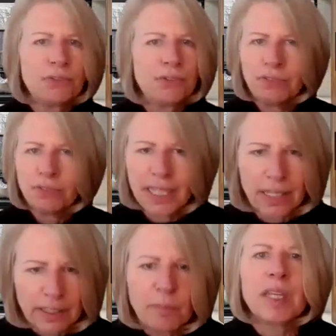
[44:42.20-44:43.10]
50
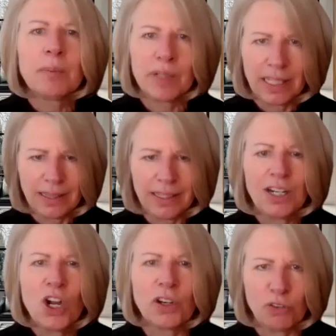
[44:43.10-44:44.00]
other people at
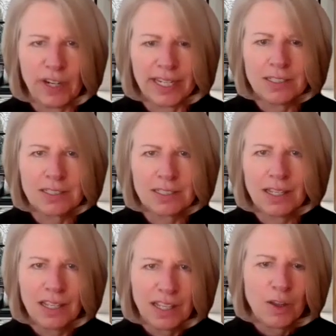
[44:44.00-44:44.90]
that conference,
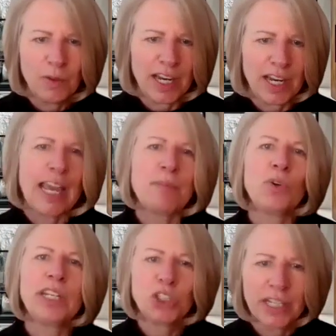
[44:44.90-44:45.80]
when I'm
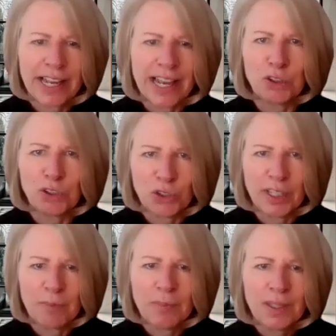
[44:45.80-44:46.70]
reaching out to
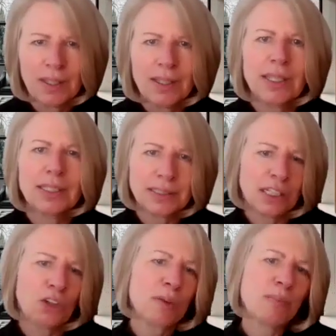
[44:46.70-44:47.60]
him, he
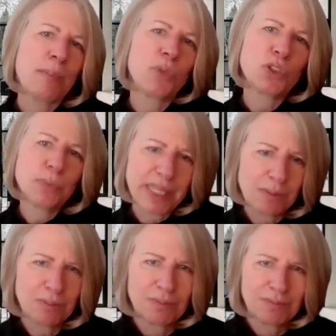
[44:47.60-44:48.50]
still remembers
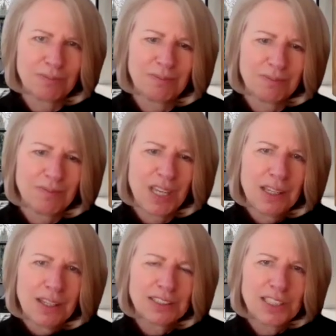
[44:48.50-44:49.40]
me?
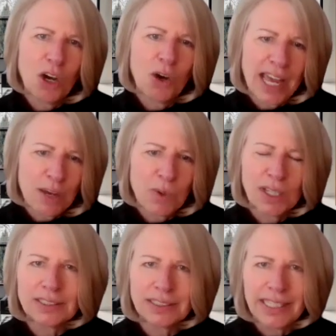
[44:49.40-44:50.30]
So I
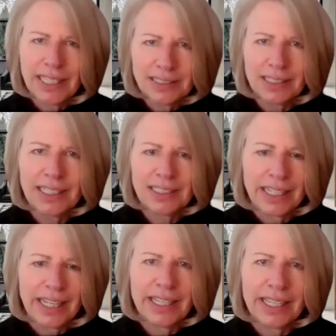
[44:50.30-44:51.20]
was easily
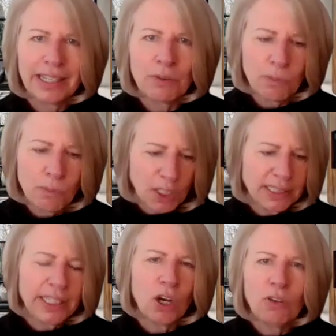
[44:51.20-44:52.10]
taking
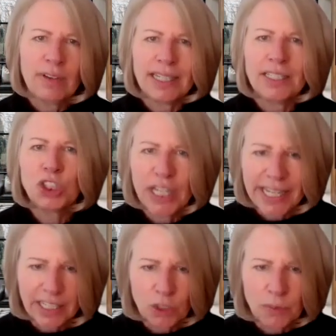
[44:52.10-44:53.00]
what he already
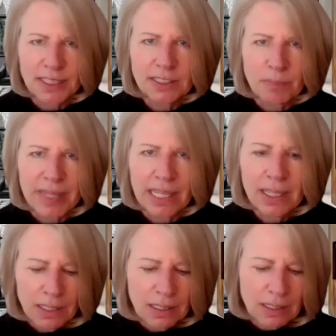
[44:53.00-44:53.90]
shared with me.